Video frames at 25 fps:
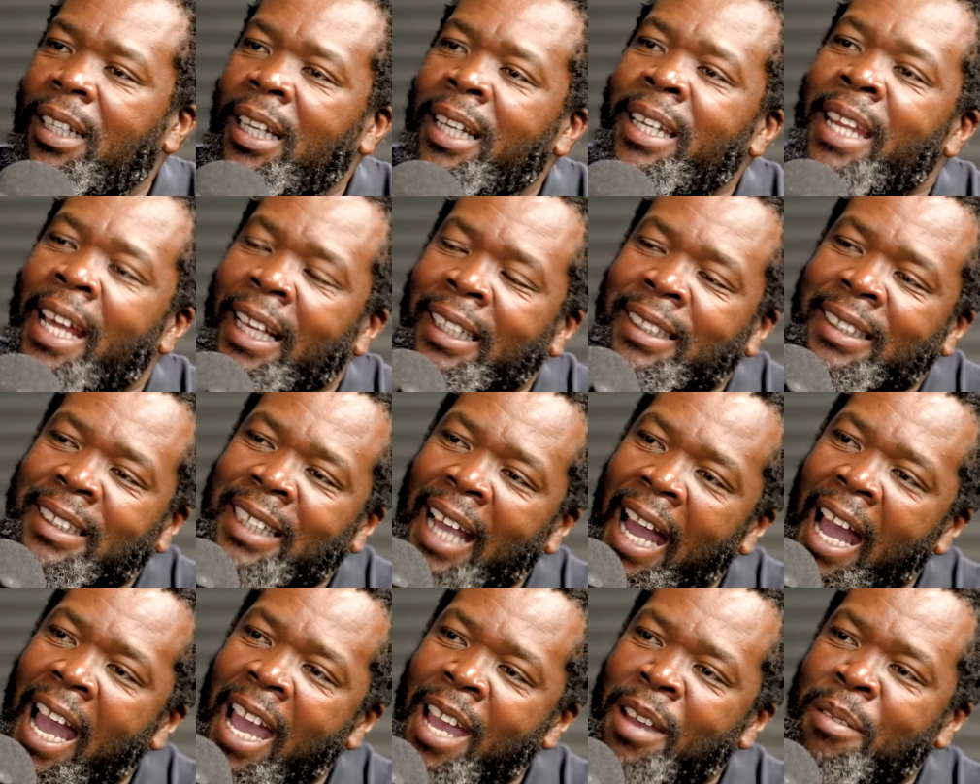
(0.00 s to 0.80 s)
It has
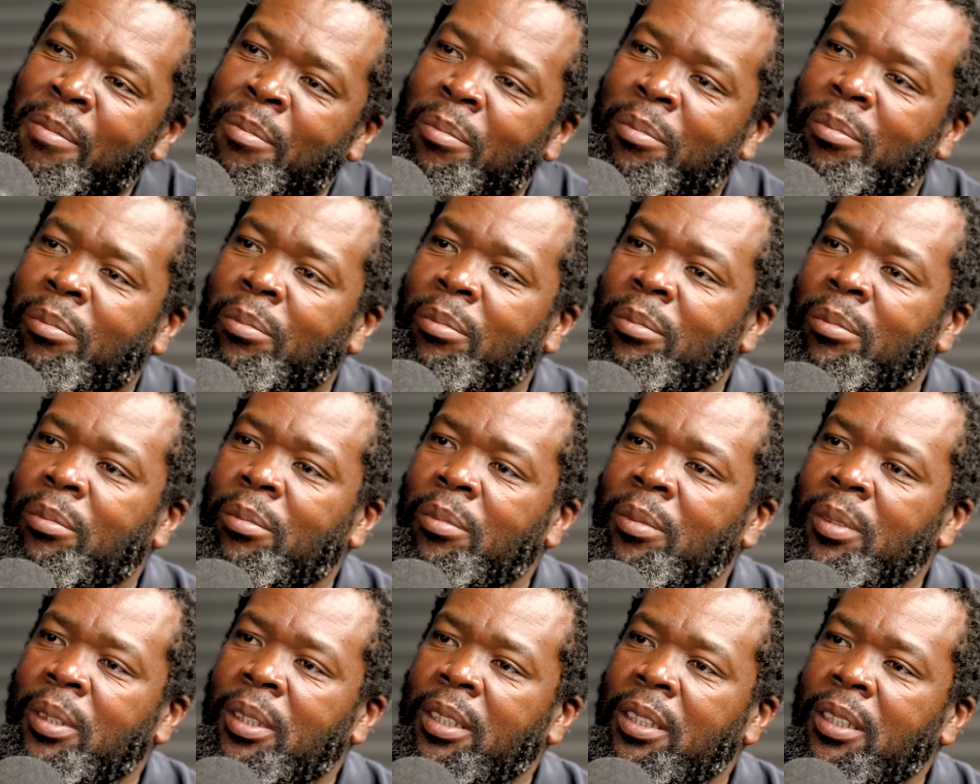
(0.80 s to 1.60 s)
time.
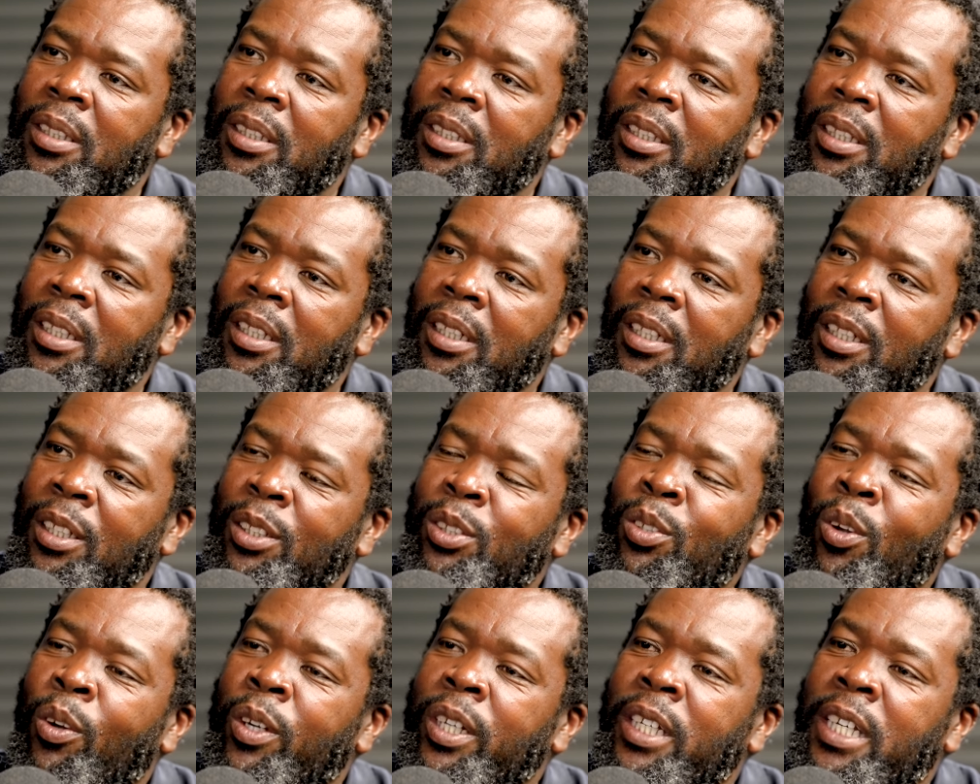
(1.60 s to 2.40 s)

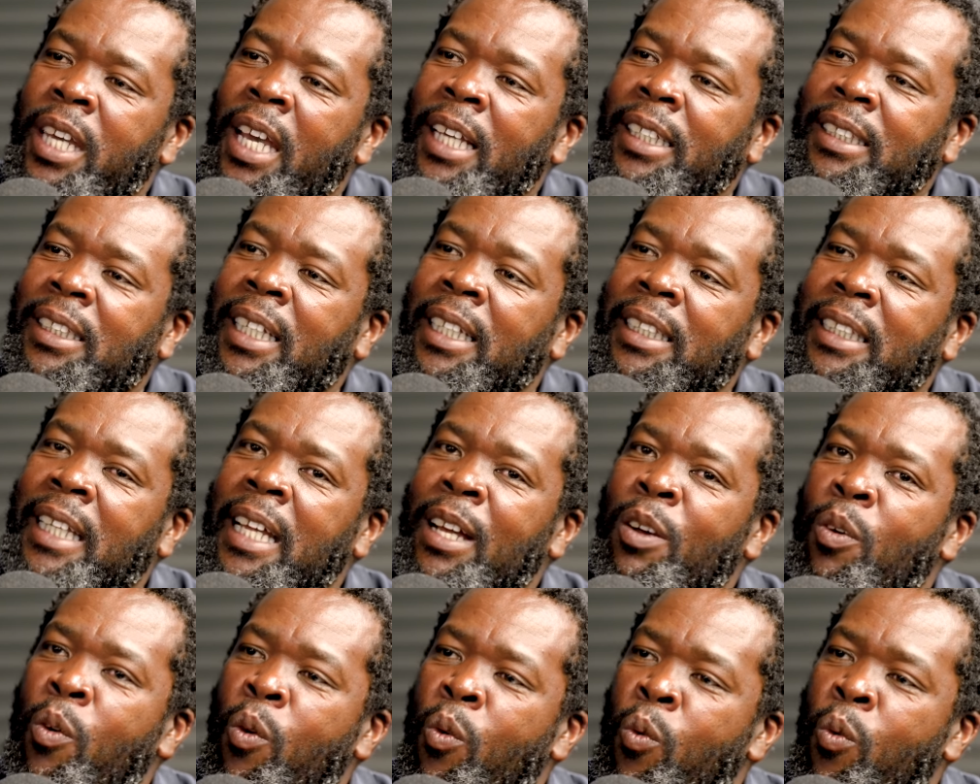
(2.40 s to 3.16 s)
So here's the thing.